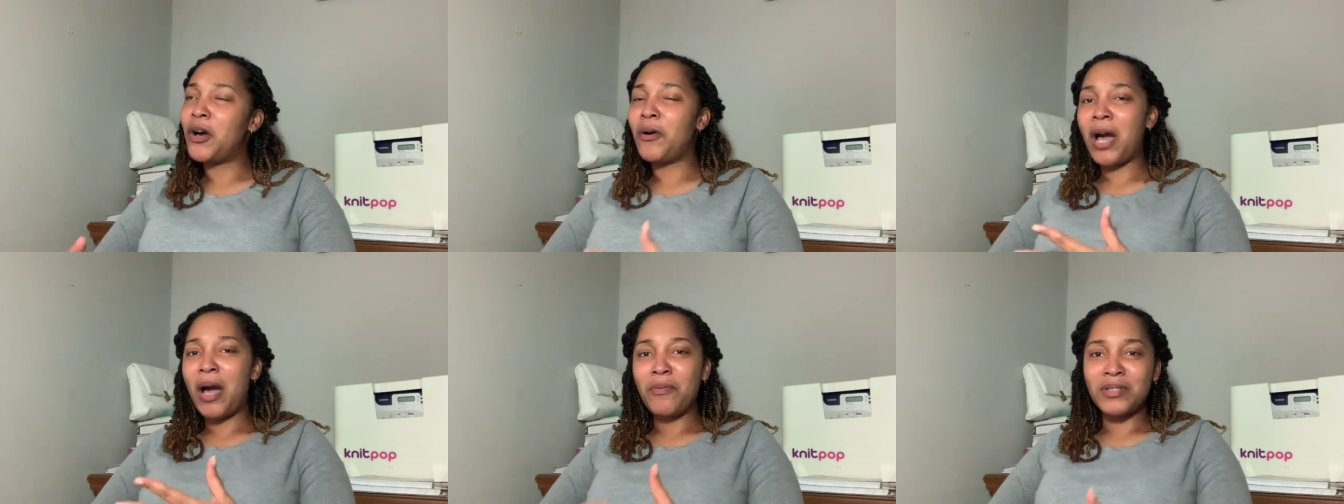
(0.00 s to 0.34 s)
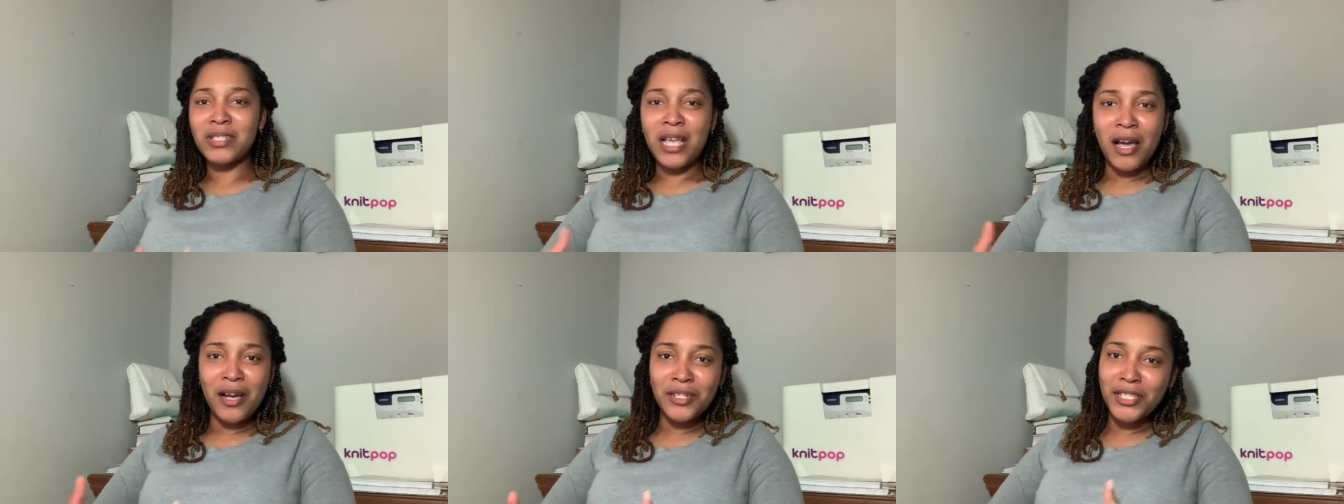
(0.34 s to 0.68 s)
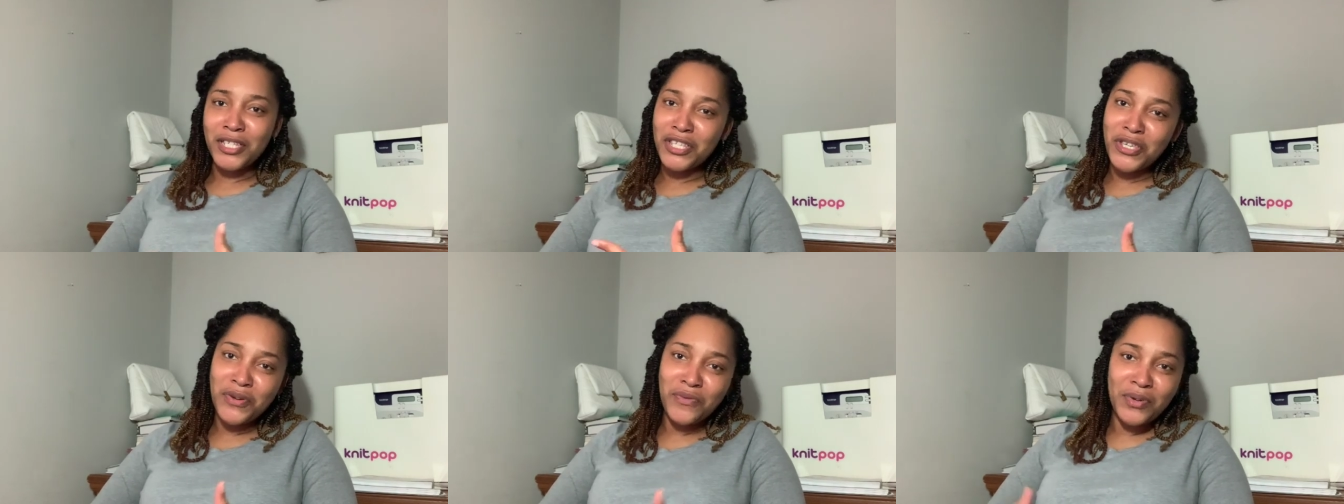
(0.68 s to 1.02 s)
I was talking
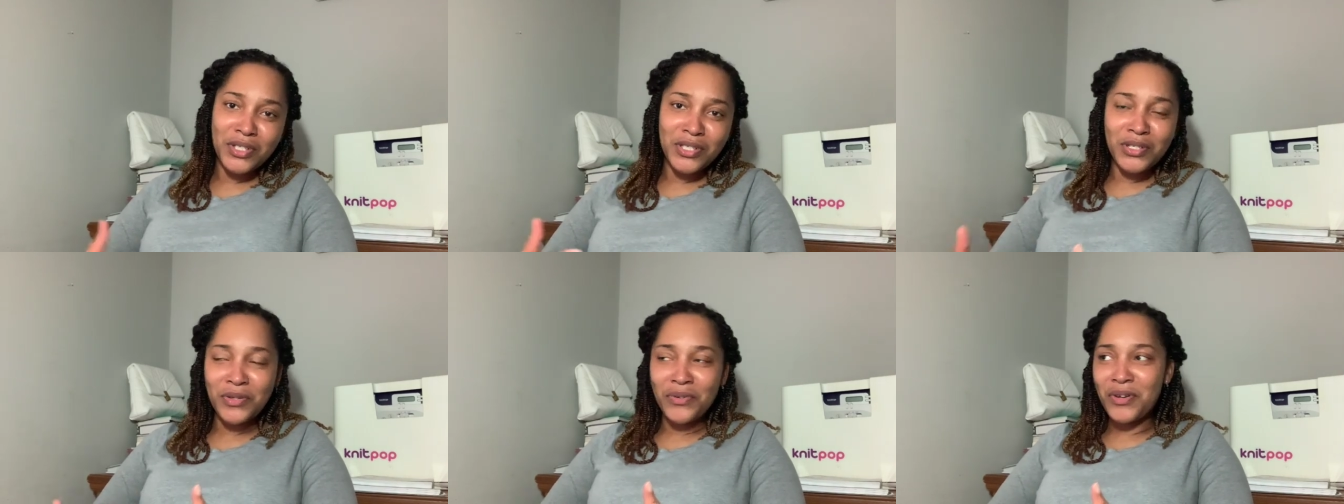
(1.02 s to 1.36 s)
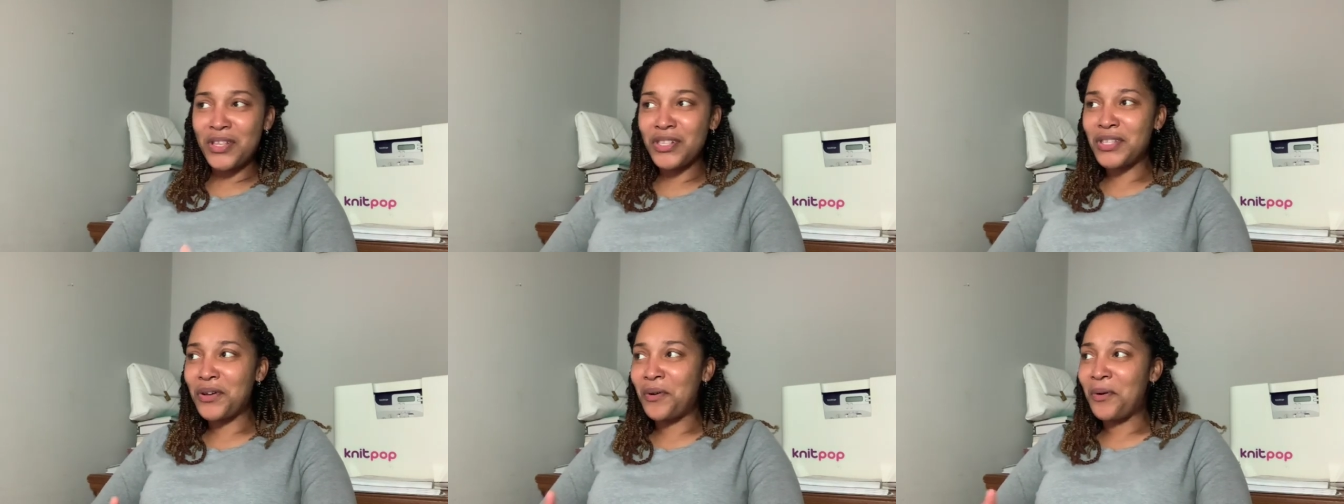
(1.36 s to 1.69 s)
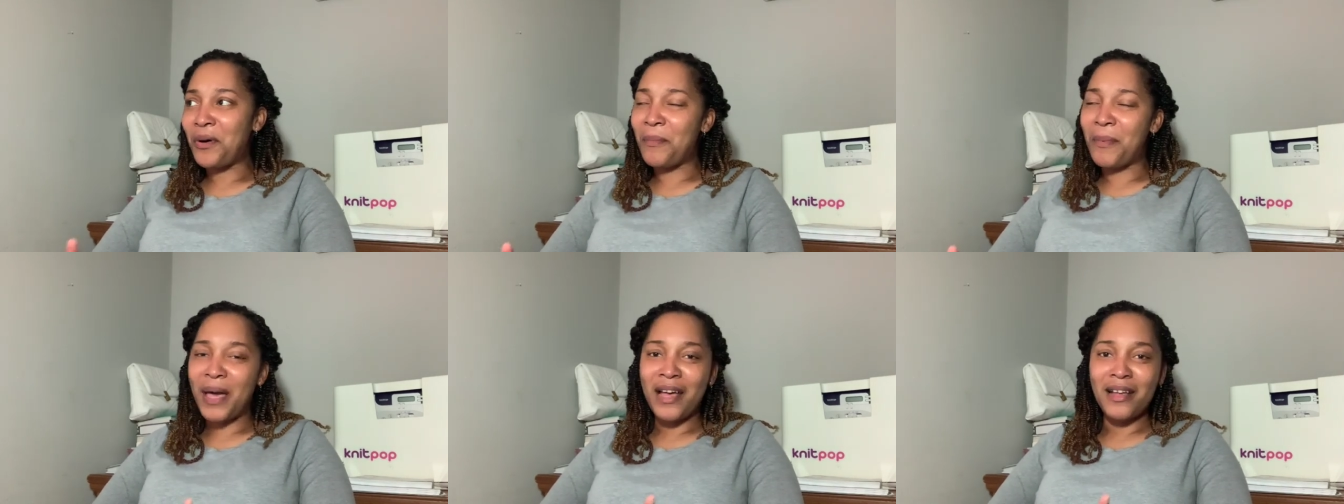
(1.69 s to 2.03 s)
to you and so-and-so
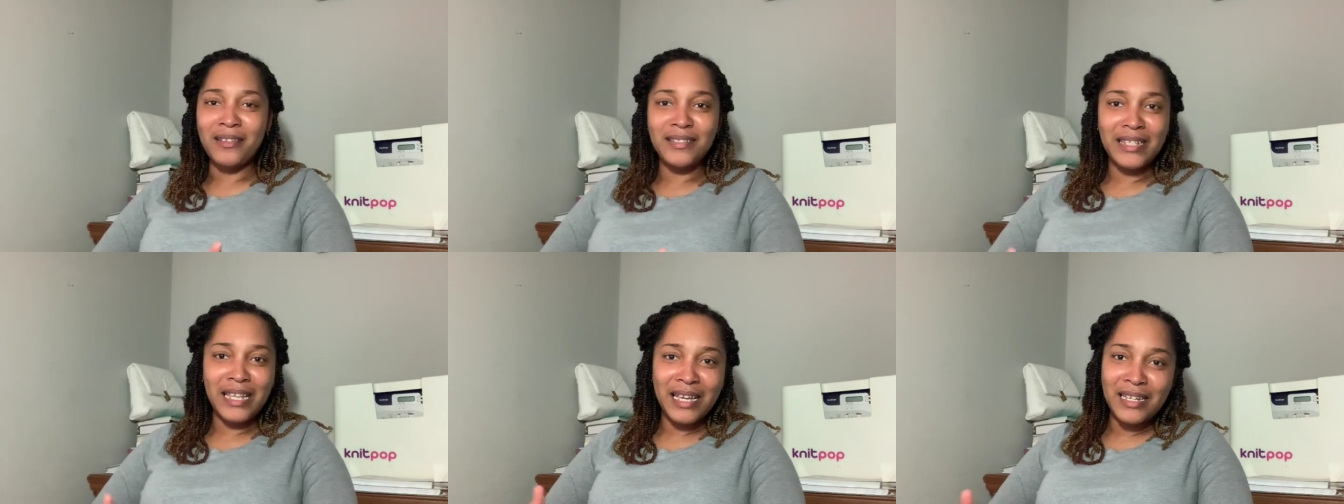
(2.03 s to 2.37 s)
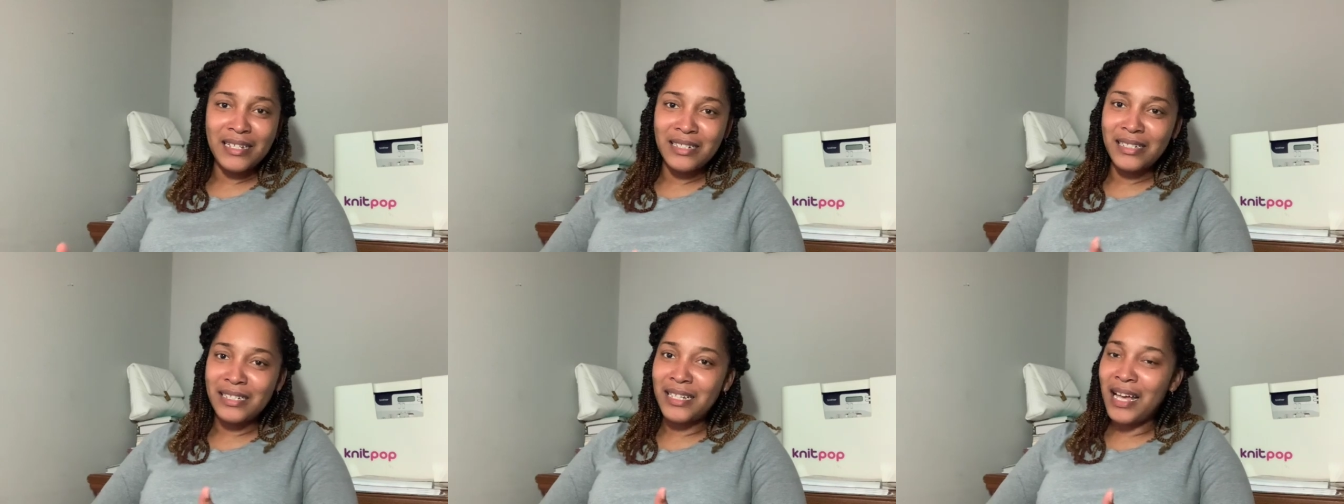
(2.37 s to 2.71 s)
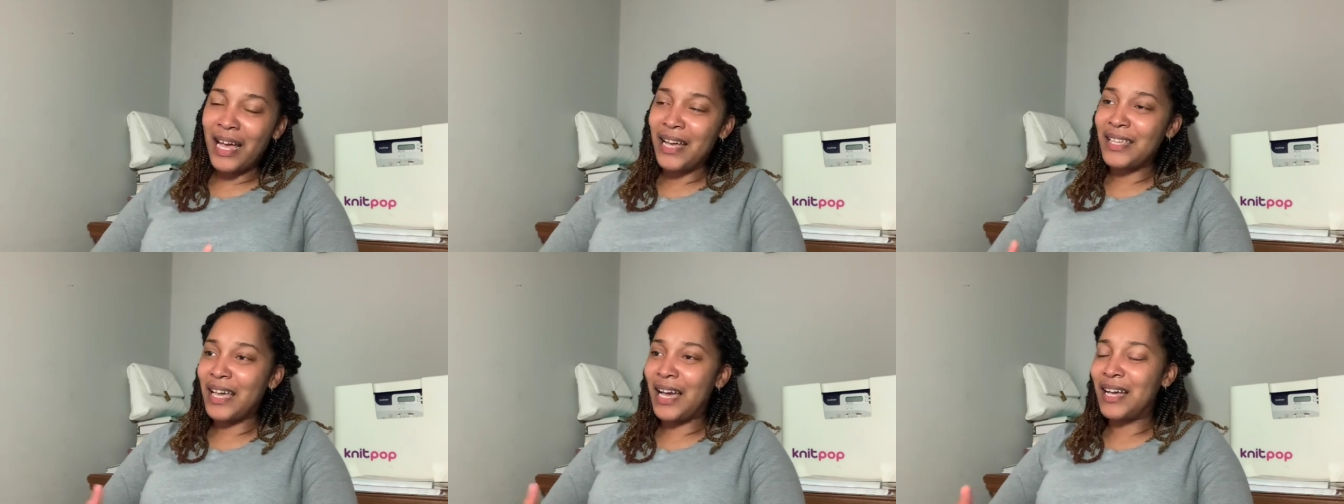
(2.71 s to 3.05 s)
about Zeta,
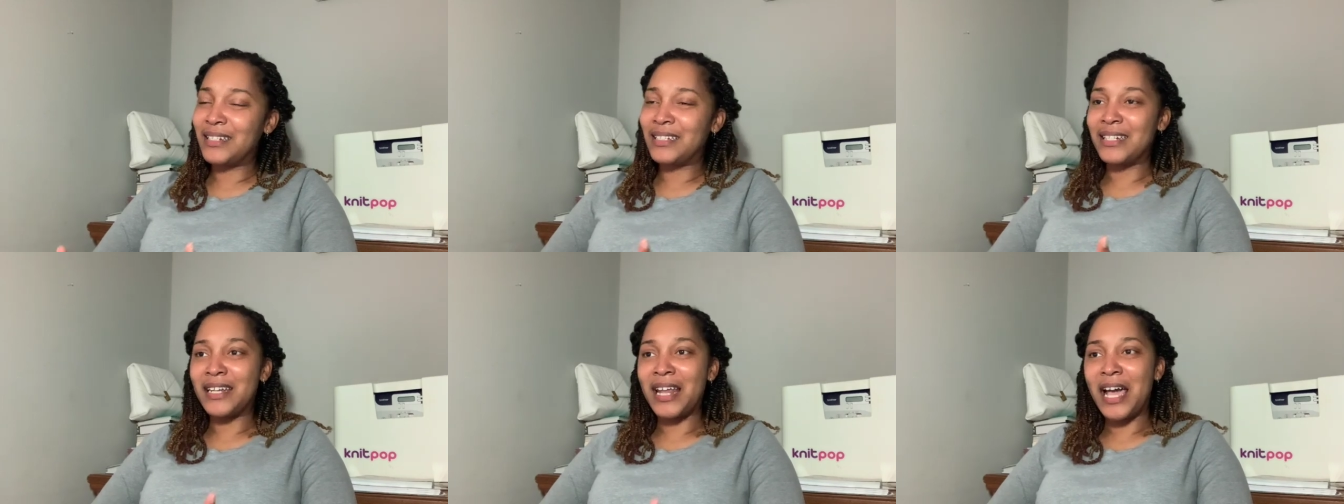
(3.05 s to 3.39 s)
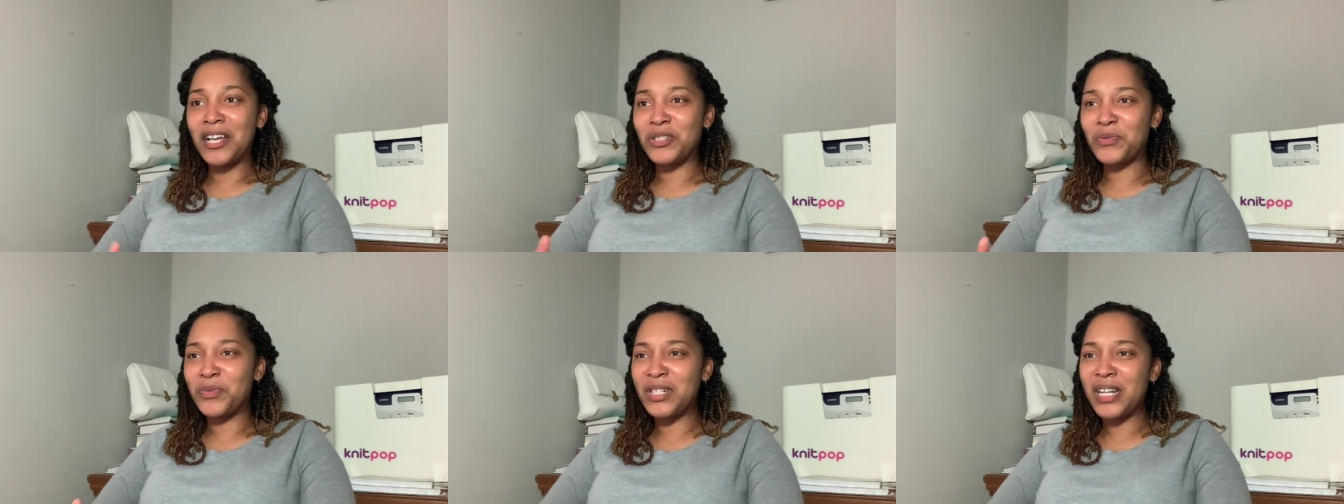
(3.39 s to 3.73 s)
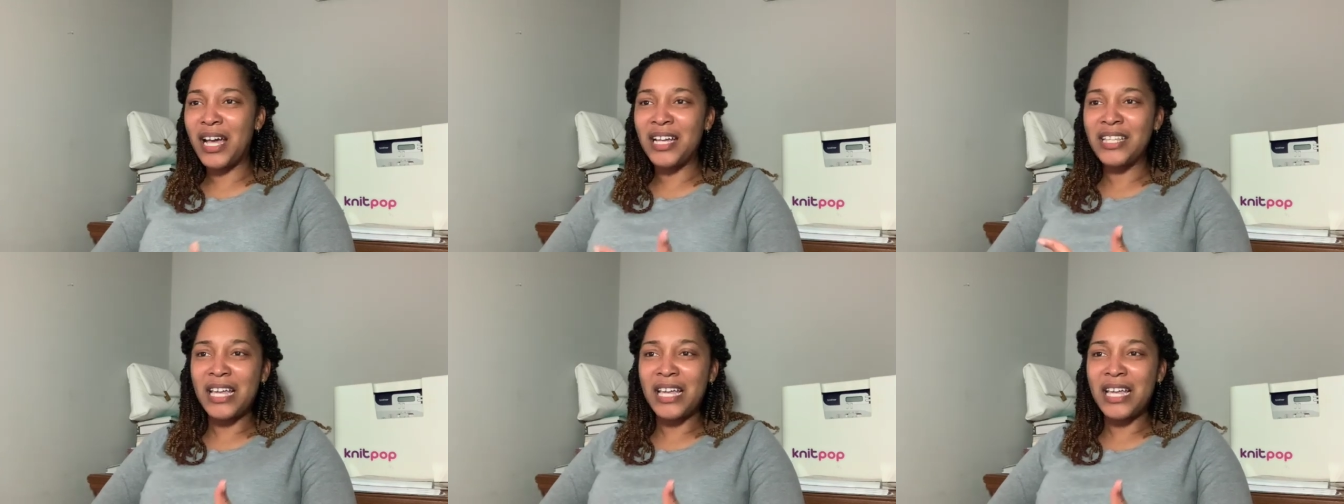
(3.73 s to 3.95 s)
how y'all denounced whatnot.